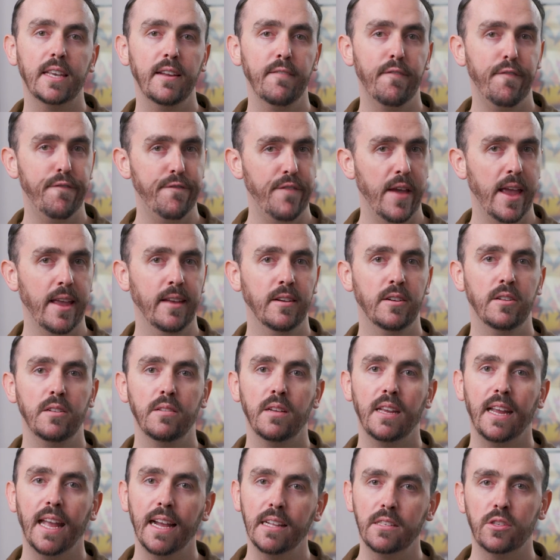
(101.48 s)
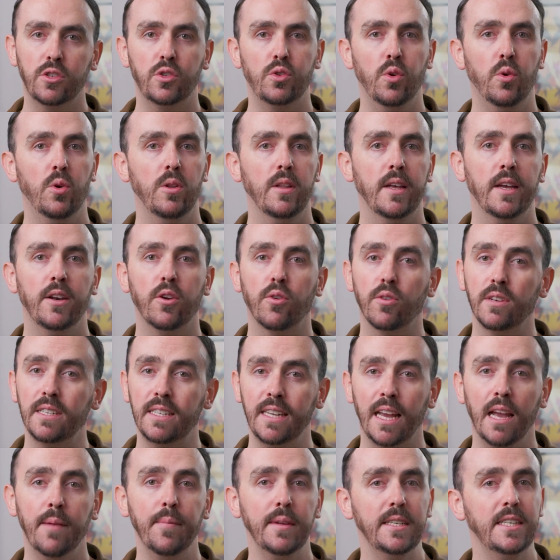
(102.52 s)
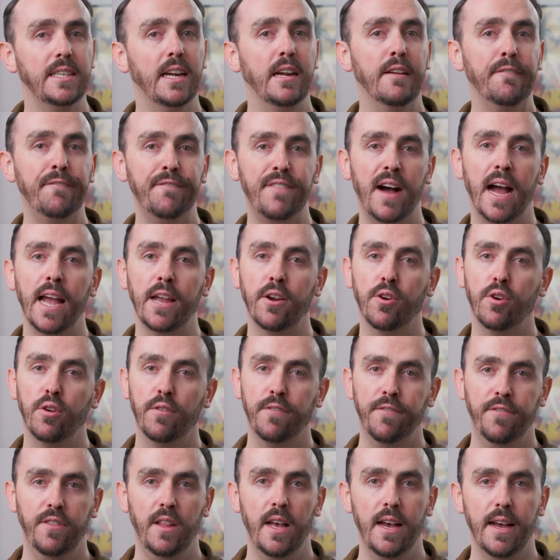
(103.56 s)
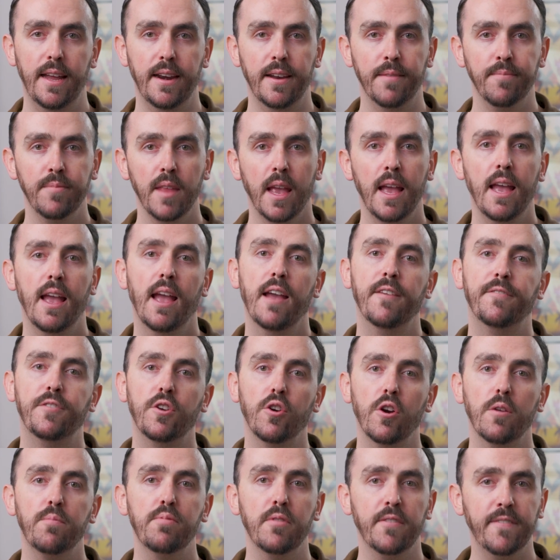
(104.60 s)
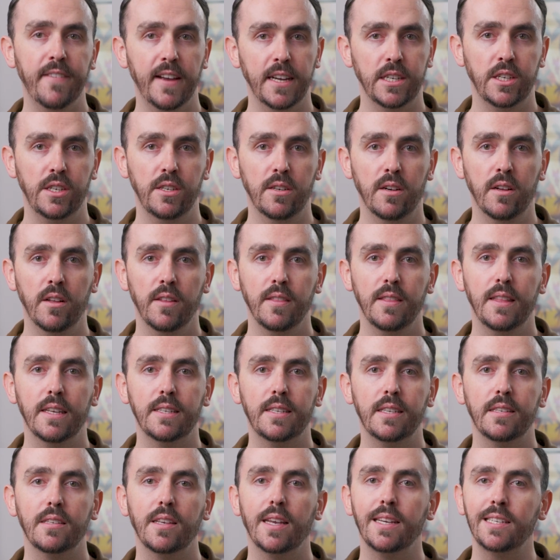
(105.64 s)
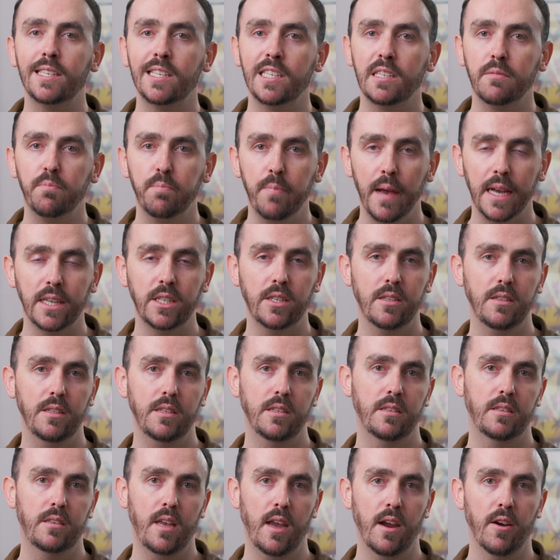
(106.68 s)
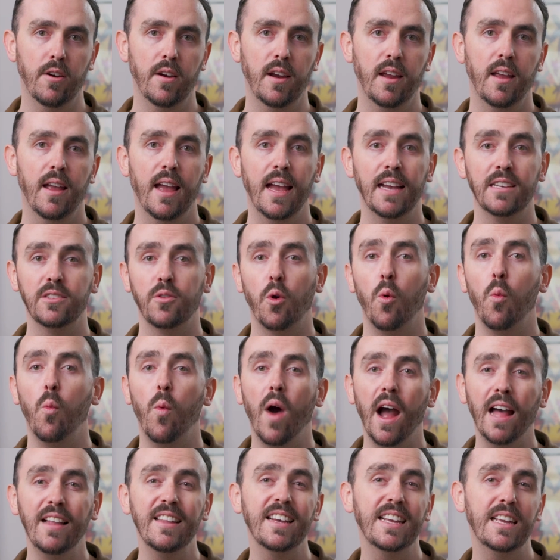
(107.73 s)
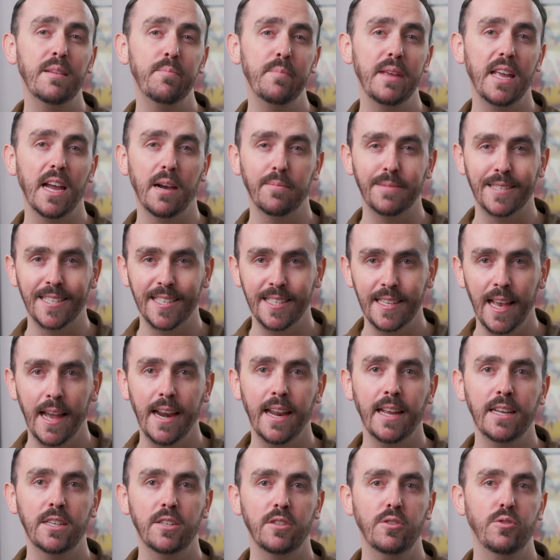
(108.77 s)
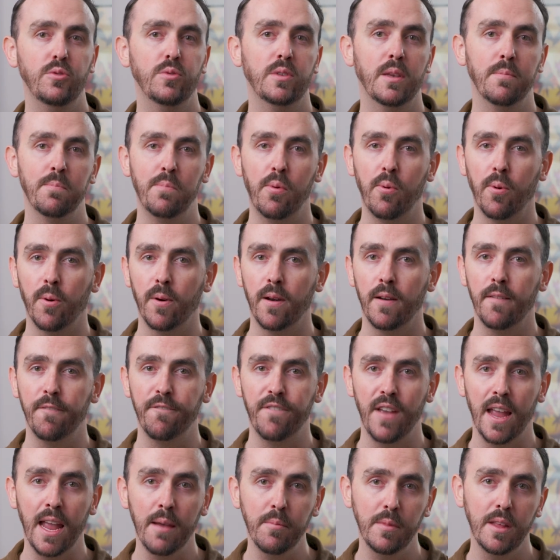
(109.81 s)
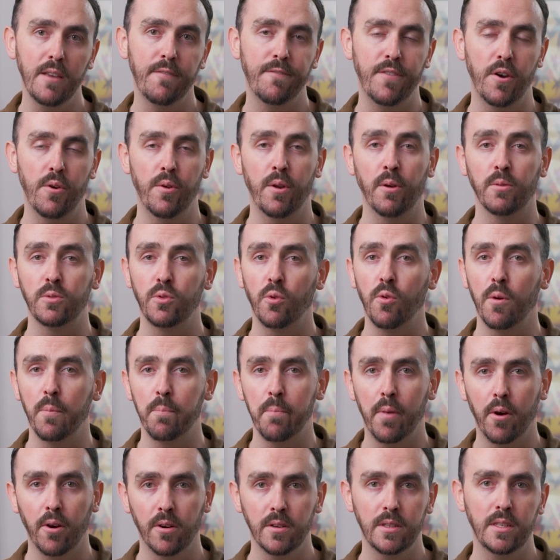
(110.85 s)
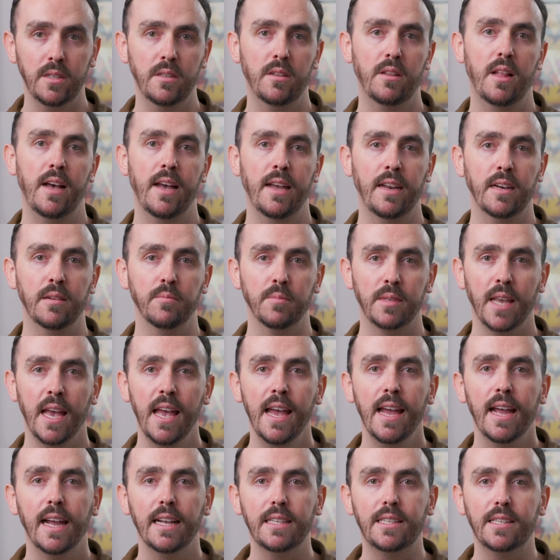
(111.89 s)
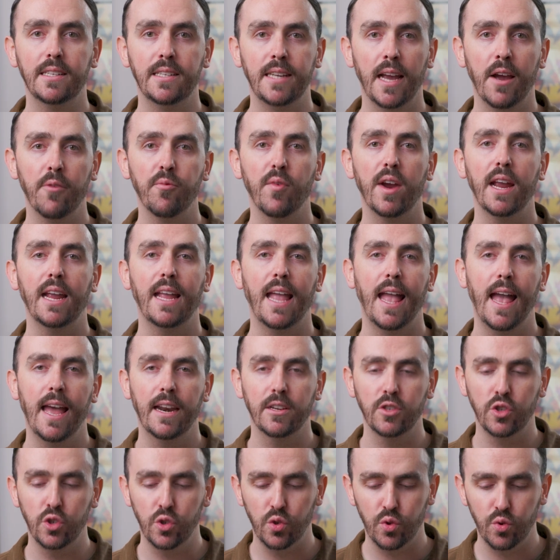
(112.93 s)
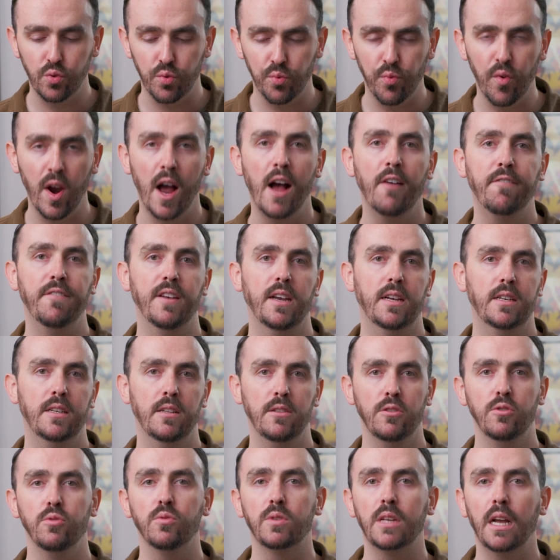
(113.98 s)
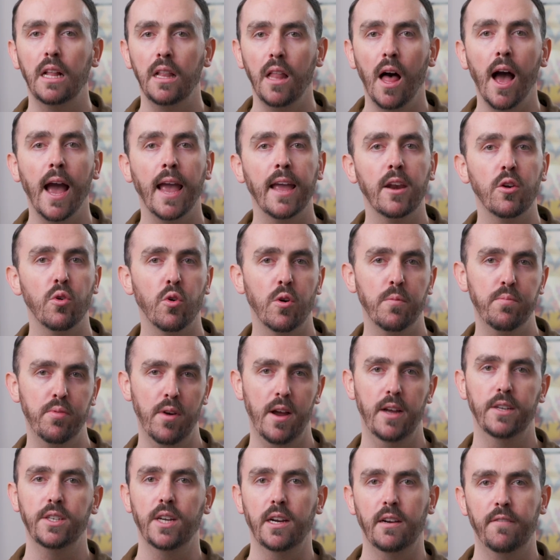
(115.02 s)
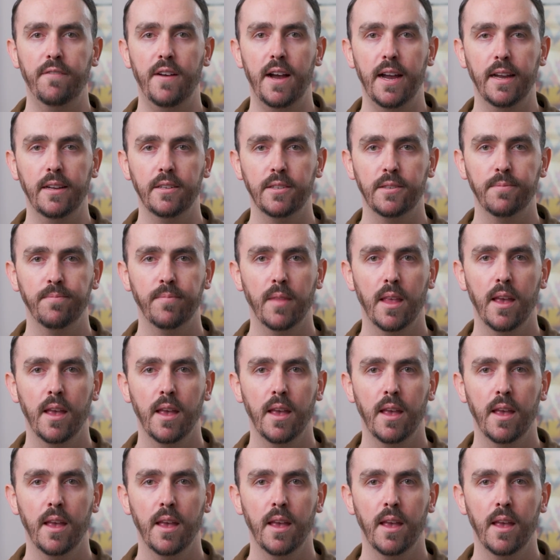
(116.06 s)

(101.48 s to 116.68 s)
can fail, get stolen, or damaged in a fire or flood. If you're a professional, this is especially scary, as while it can be upsetting to lose important family photos or personal items, it's downright catastrophic to lose client or project files.